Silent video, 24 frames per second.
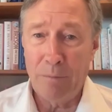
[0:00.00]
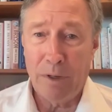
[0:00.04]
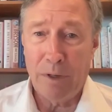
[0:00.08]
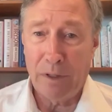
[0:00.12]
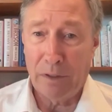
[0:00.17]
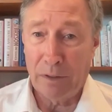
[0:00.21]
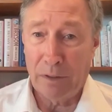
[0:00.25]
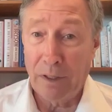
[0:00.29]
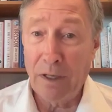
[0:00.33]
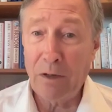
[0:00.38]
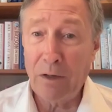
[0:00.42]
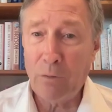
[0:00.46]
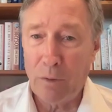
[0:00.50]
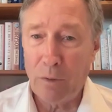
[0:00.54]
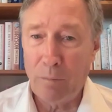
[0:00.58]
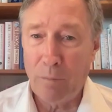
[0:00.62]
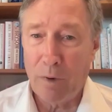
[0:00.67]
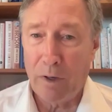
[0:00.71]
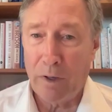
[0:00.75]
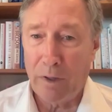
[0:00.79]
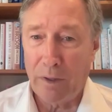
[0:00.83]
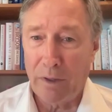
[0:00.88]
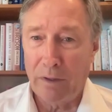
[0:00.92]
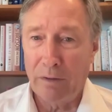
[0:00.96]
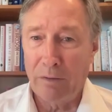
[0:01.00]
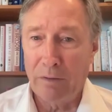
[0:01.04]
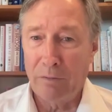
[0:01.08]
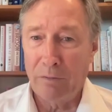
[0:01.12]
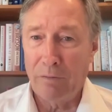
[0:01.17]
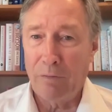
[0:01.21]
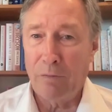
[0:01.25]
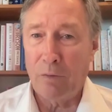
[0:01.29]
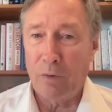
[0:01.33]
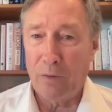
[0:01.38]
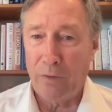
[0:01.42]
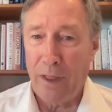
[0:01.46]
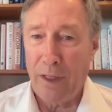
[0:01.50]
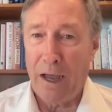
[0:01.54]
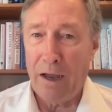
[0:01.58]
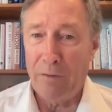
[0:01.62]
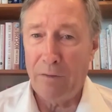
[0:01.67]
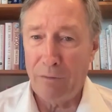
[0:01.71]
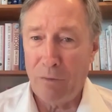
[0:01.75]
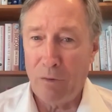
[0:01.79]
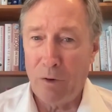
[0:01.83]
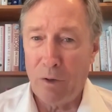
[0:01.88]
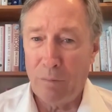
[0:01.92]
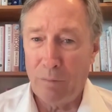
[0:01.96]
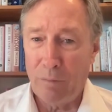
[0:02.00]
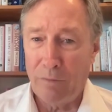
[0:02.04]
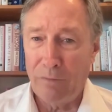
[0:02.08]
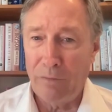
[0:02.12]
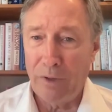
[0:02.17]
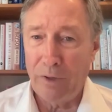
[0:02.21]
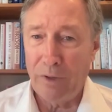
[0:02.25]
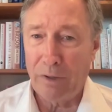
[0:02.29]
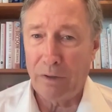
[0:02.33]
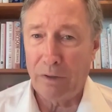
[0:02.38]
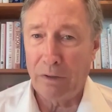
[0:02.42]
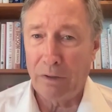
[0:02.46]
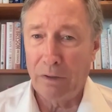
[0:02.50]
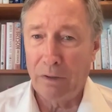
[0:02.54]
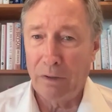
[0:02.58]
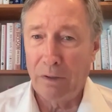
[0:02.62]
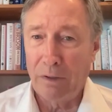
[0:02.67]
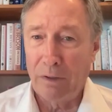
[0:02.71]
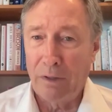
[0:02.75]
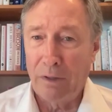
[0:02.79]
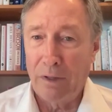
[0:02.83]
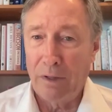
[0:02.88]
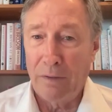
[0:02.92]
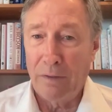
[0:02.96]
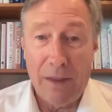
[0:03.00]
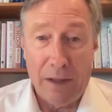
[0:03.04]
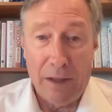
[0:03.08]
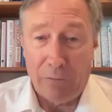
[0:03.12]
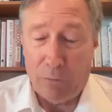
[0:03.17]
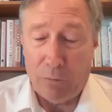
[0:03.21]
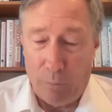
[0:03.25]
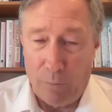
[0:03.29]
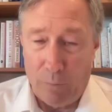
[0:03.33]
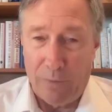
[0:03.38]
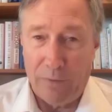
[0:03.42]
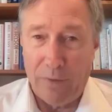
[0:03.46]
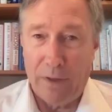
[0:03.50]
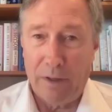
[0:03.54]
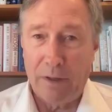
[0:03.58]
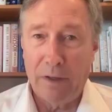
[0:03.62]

and liquid market for that form of nickel. That's what we.